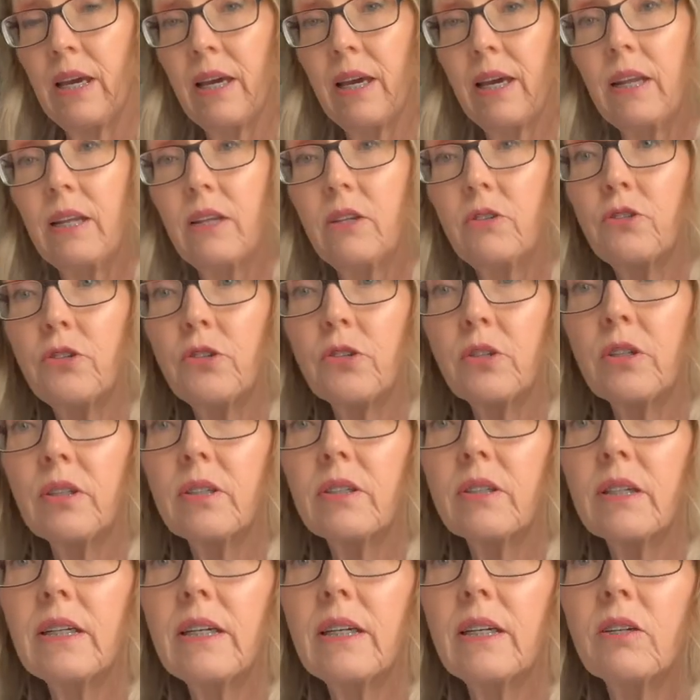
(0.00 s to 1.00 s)
And as you can
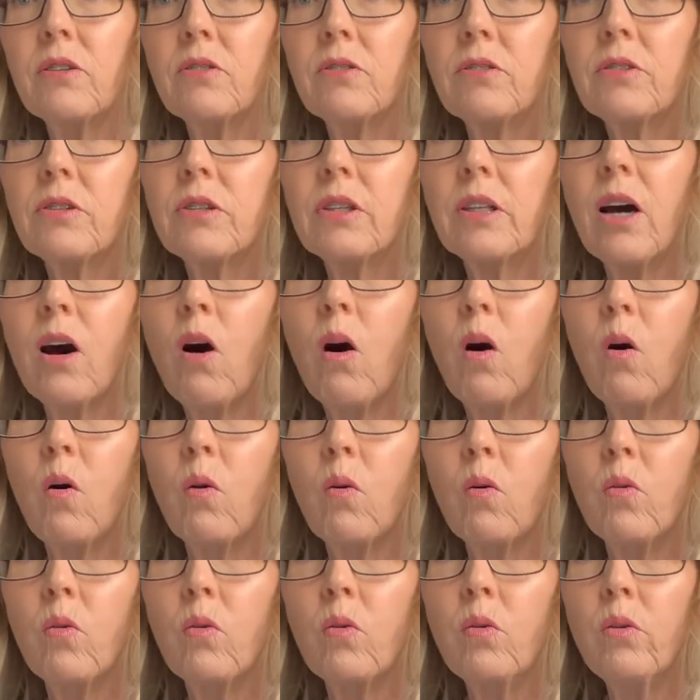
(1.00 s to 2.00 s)
see, here's the
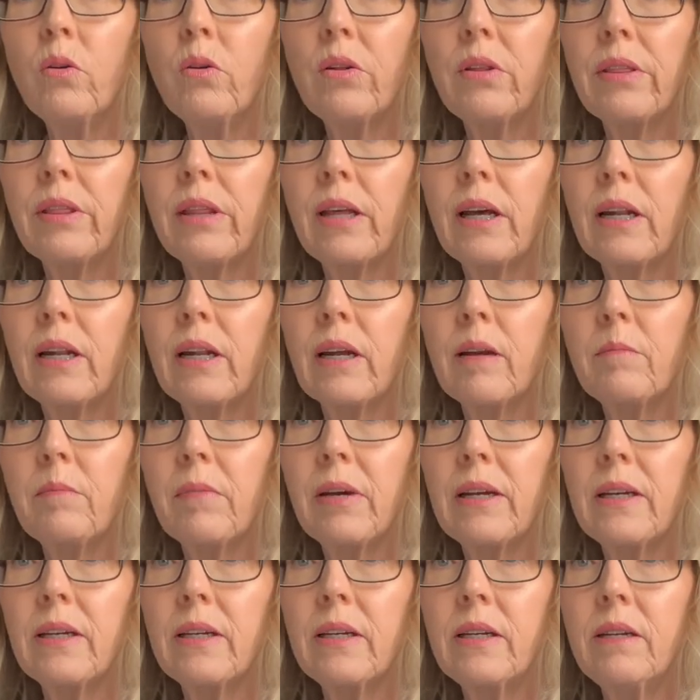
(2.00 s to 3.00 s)
hole that I
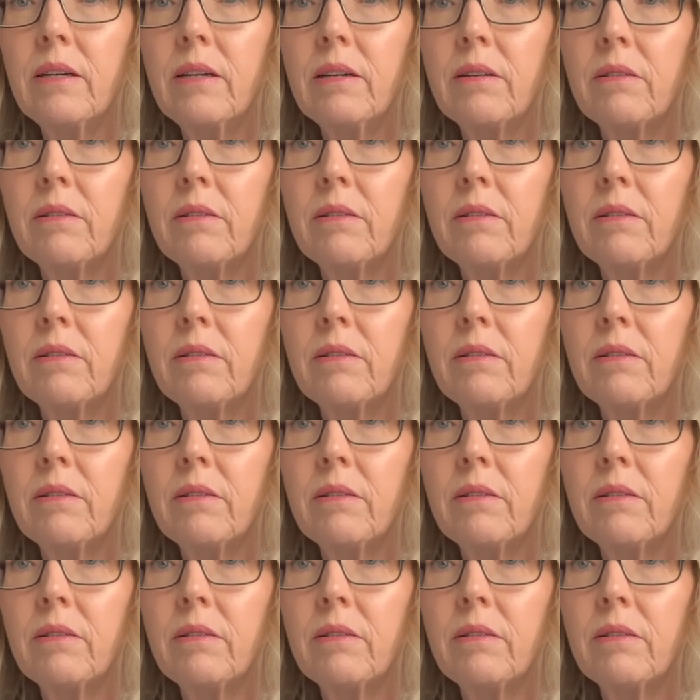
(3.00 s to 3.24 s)
made.